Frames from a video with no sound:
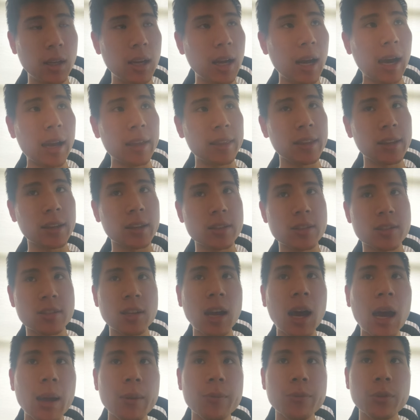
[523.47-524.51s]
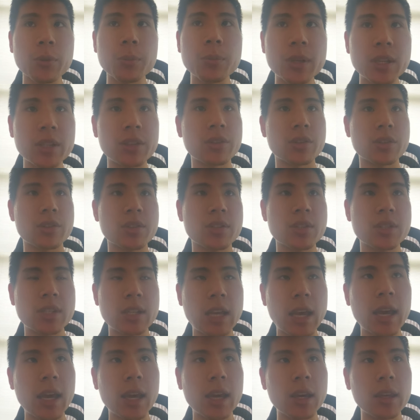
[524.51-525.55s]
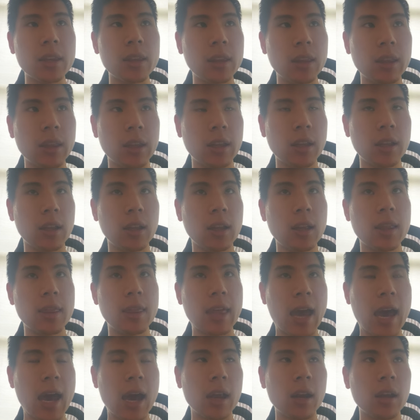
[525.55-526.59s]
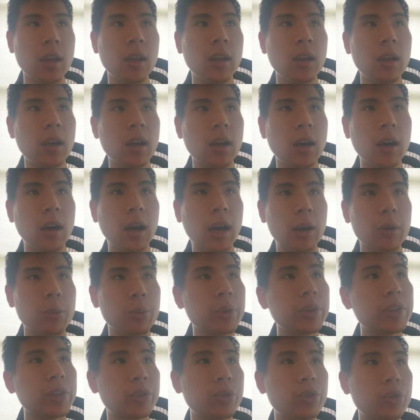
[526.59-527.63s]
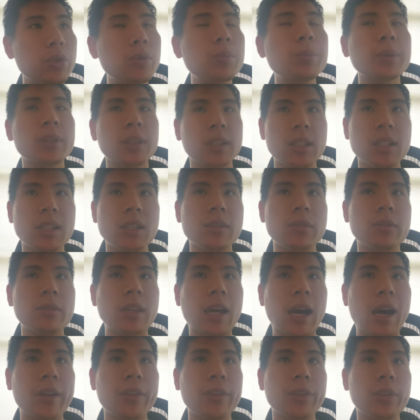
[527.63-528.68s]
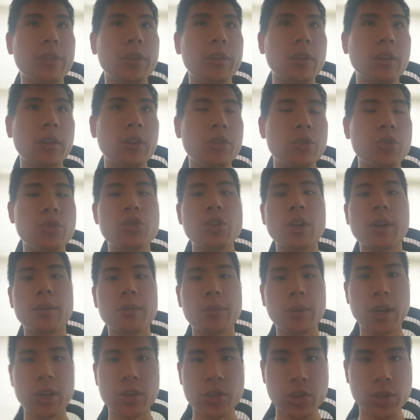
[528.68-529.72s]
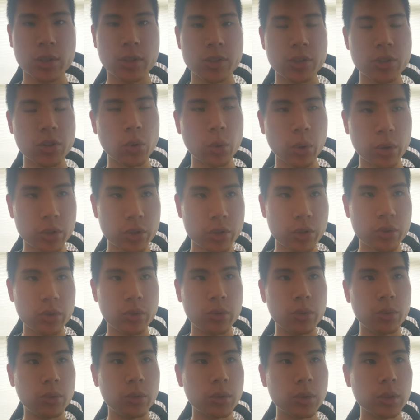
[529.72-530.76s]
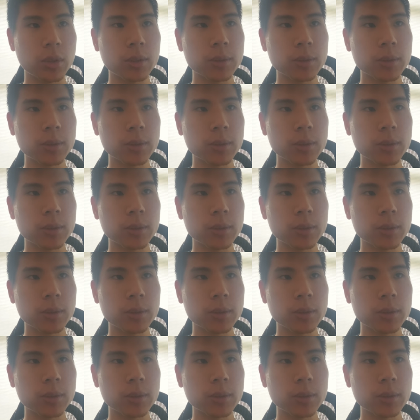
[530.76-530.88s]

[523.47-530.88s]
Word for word: I think it's time for me to say that I really do believe that the new generation is going to